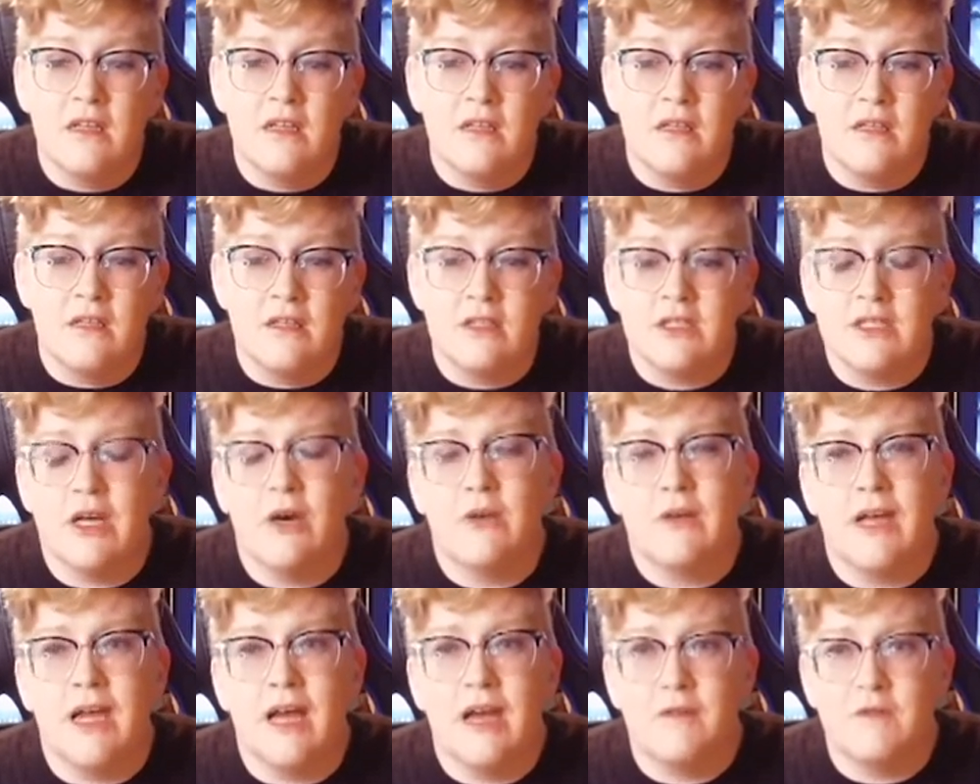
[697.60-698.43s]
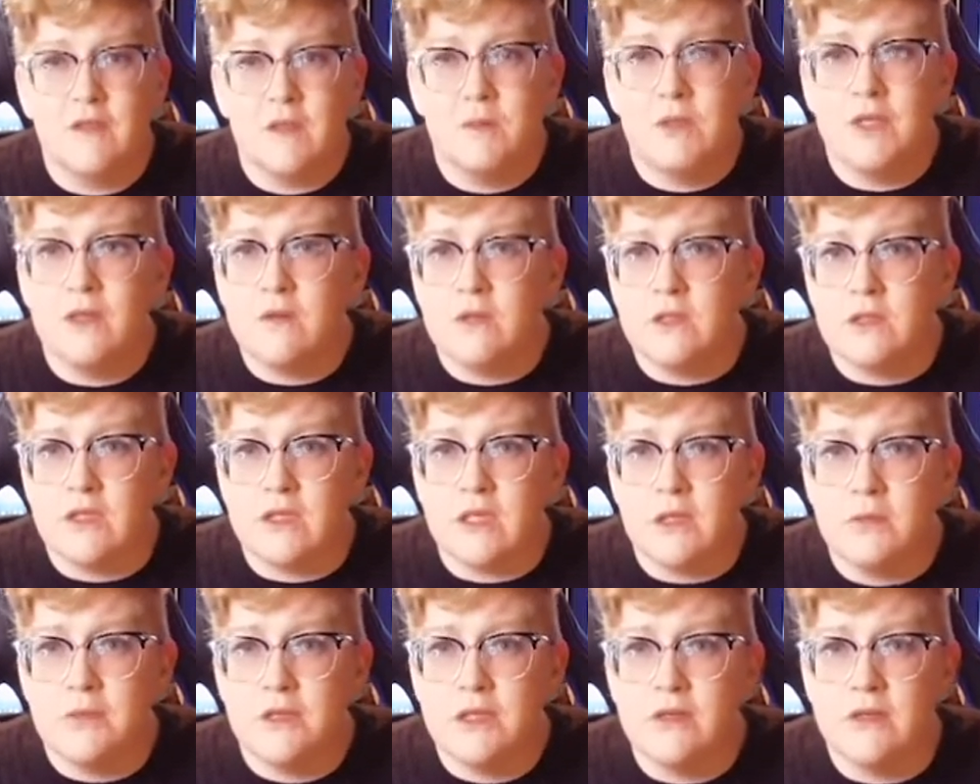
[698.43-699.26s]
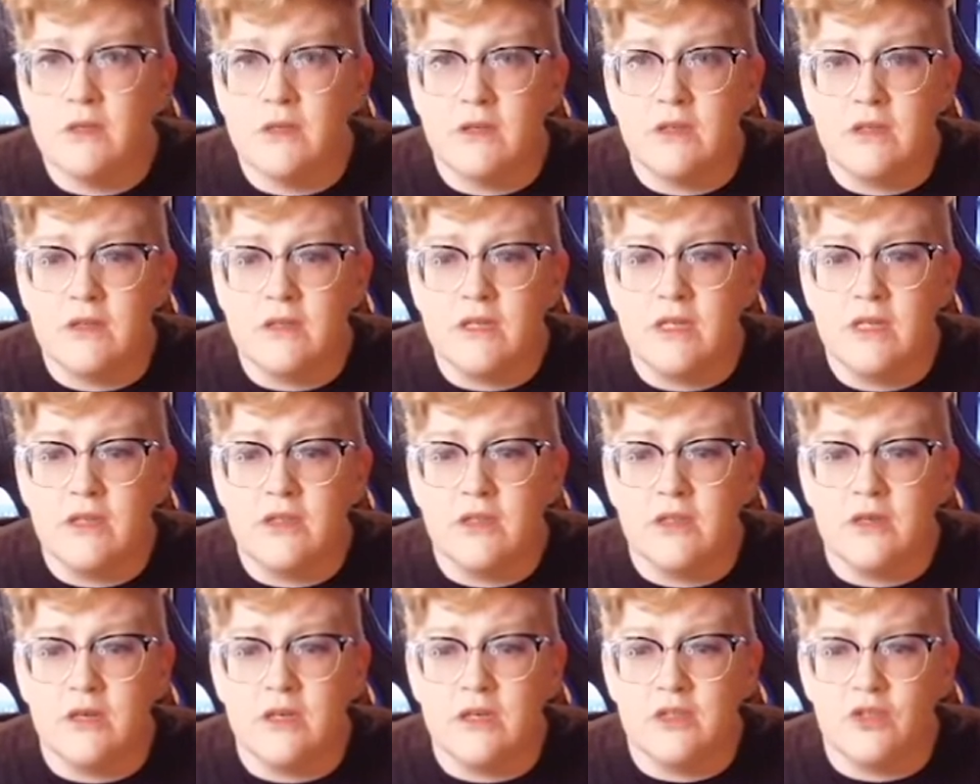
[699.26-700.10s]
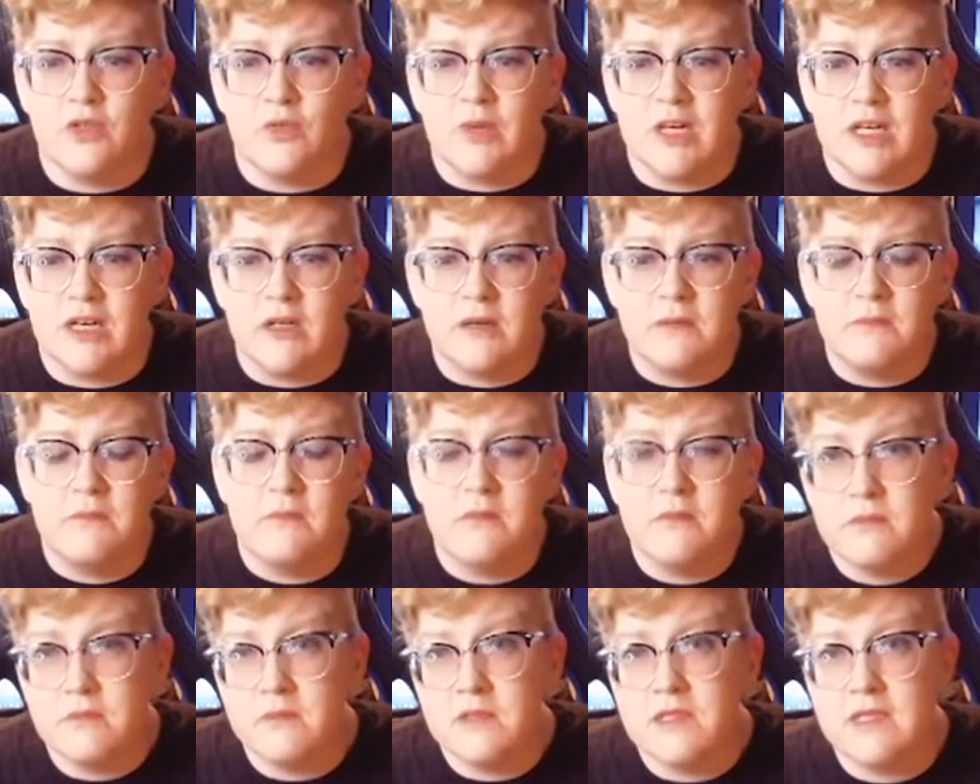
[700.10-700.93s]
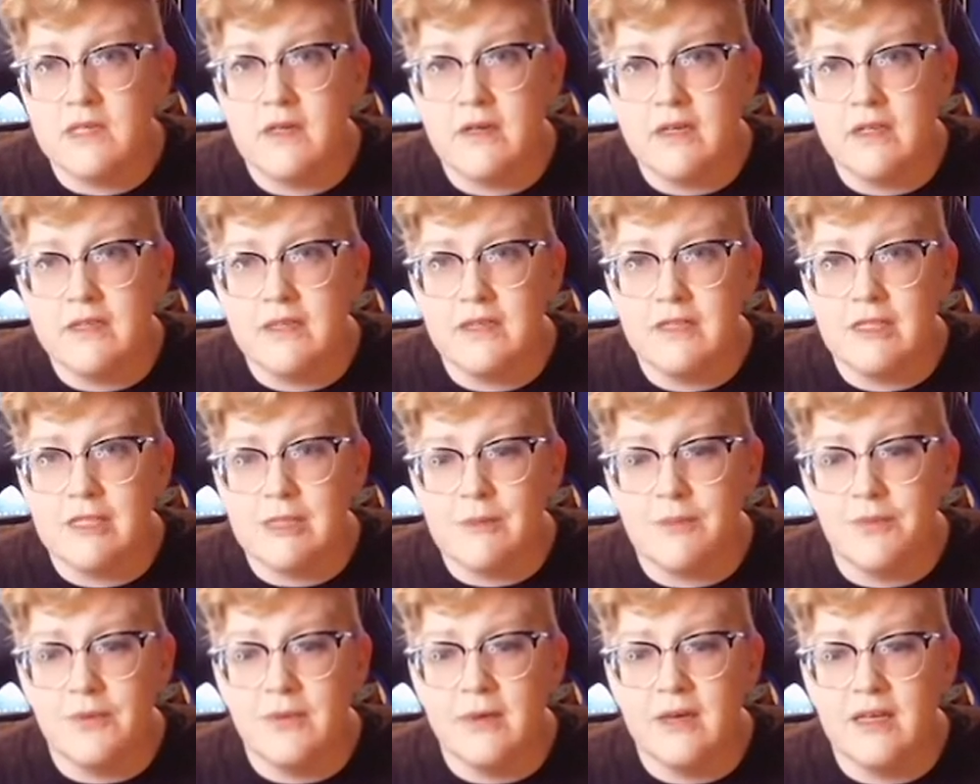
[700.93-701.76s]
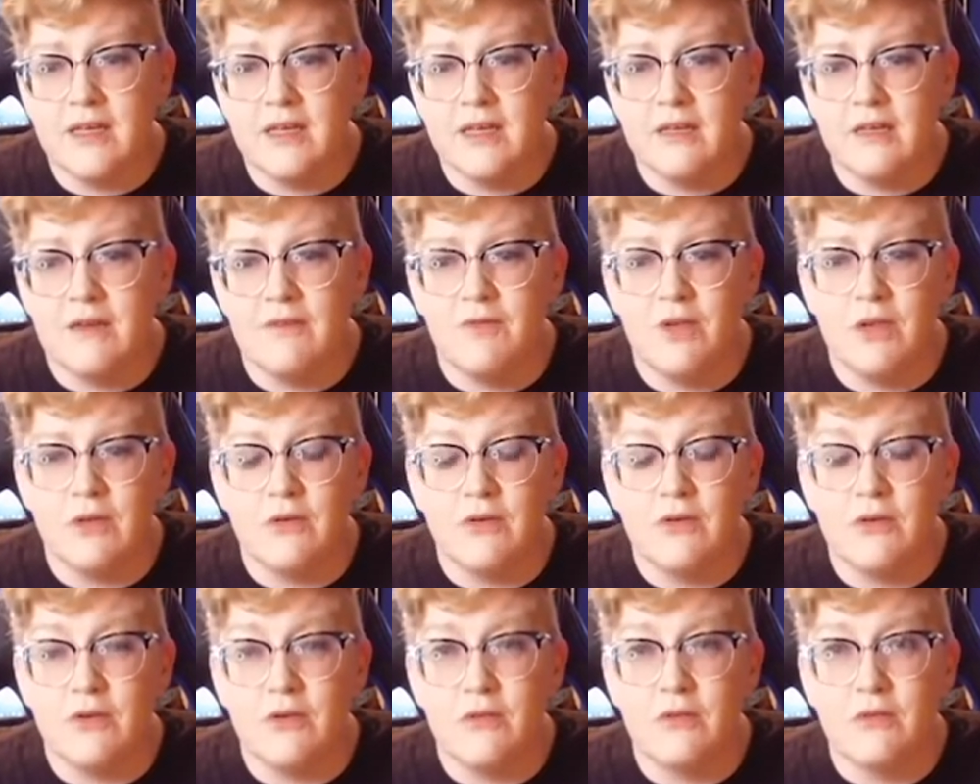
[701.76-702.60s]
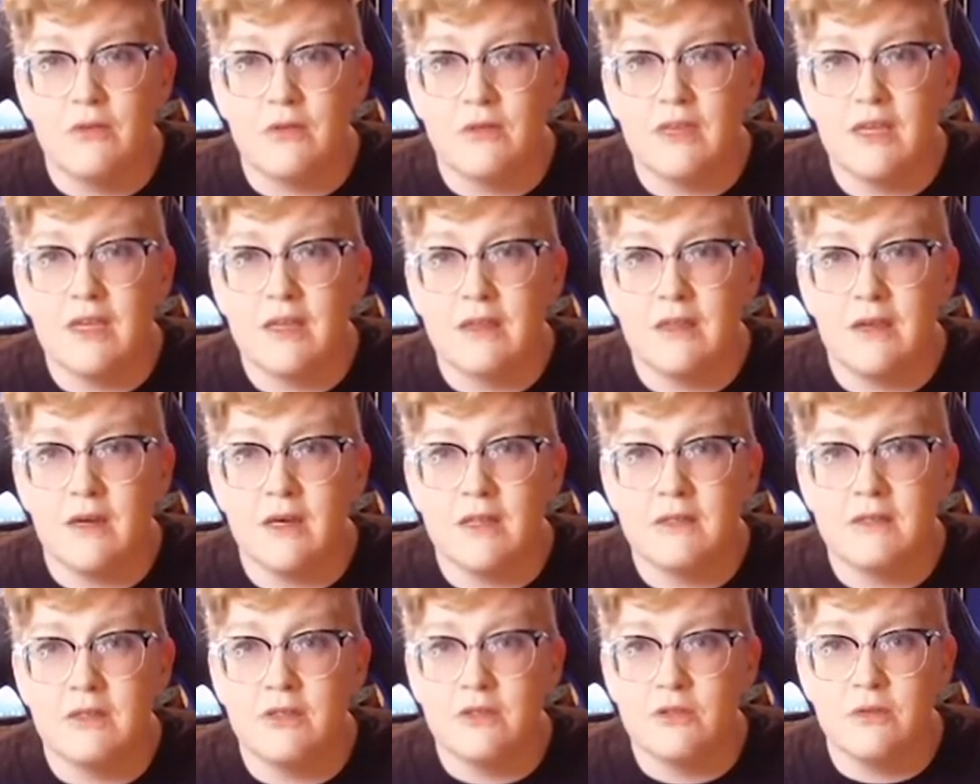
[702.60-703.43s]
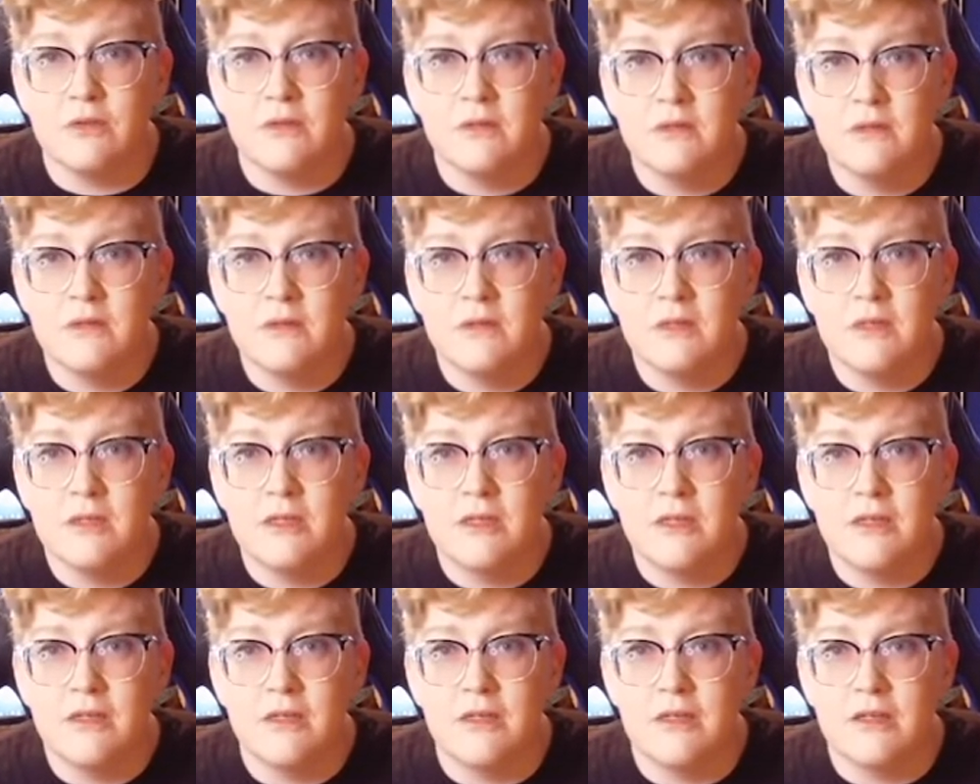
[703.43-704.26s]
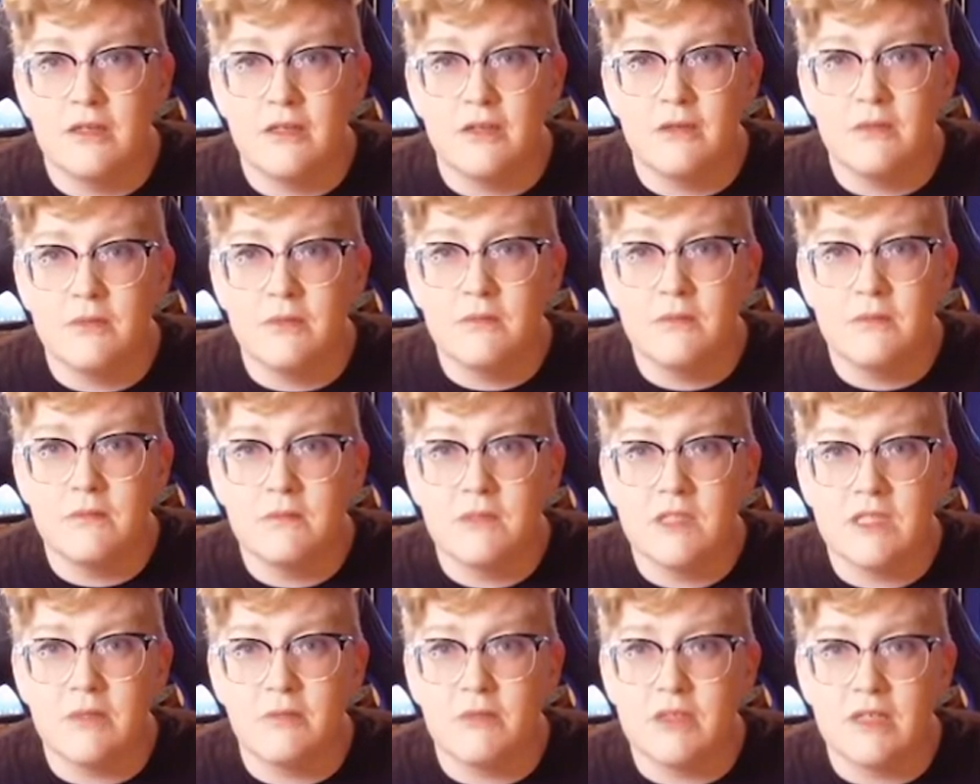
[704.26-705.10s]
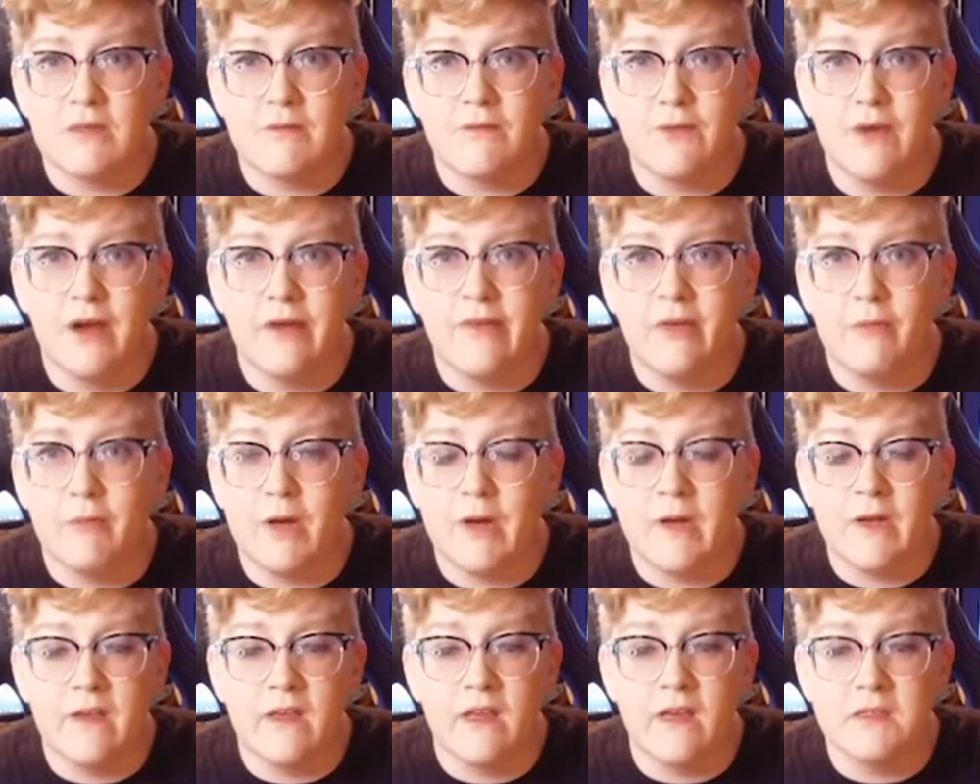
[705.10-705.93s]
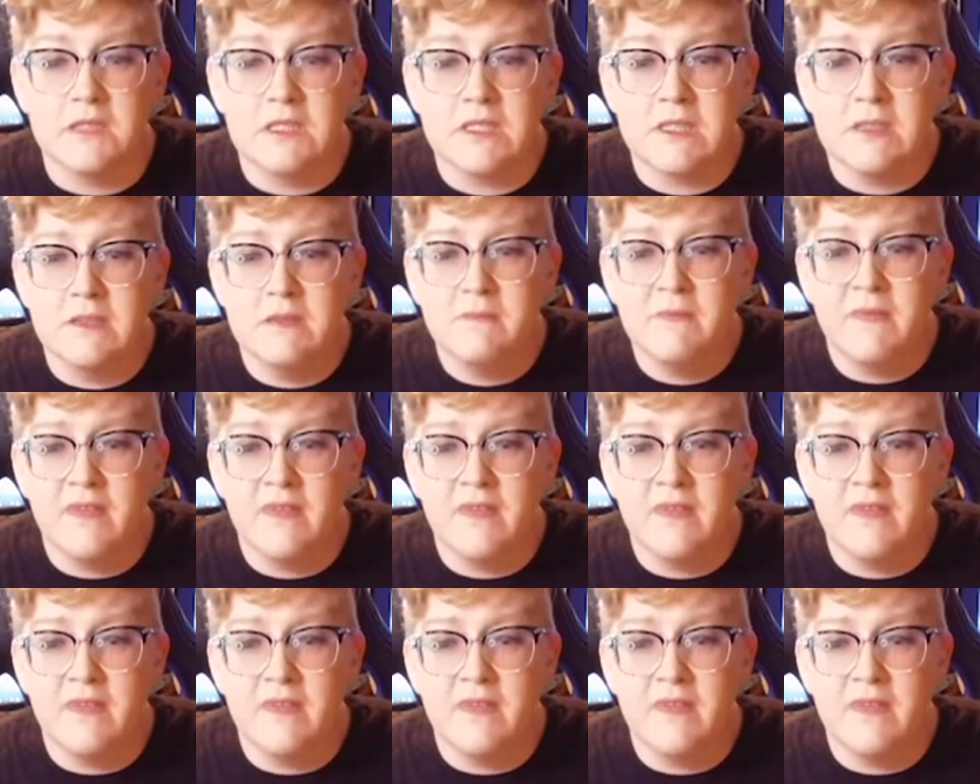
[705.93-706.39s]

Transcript: You don't have to build your computer in your underwear. Sorry to disappoint any of you who think that I do. You know, something for everyone, I guess.